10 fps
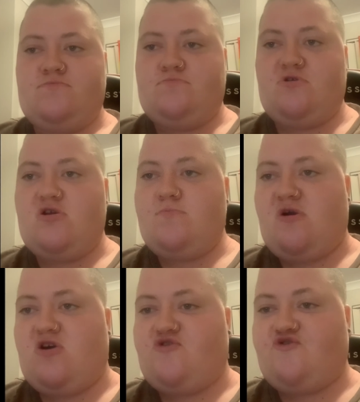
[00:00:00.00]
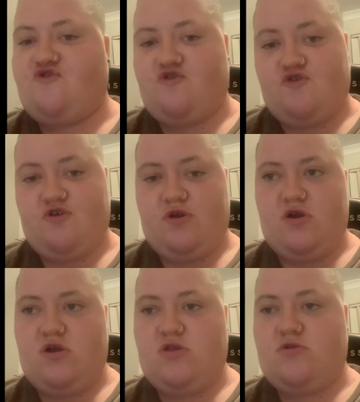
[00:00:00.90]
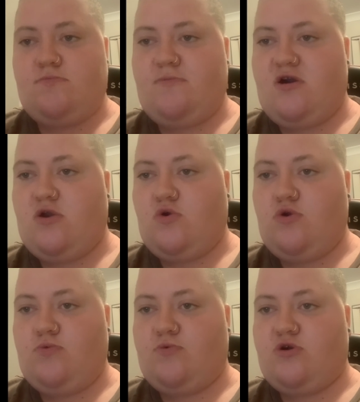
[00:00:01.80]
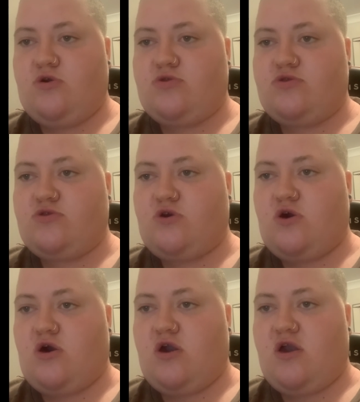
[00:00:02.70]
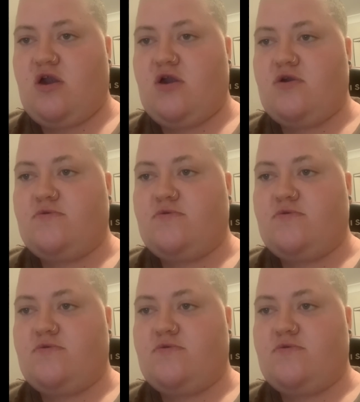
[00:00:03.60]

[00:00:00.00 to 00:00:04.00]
pretty much, in my own words, I